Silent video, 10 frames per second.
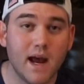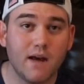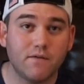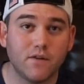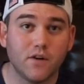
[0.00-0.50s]

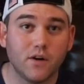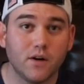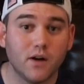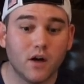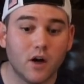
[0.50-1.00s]
effort
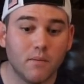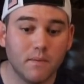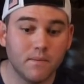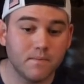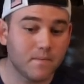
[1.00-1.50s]

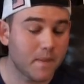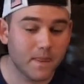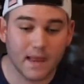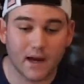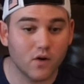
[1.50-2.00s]

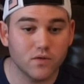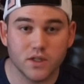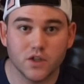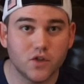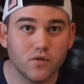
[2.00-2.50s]
that goes
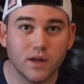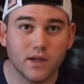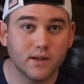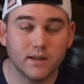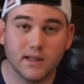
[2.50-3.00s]
into it,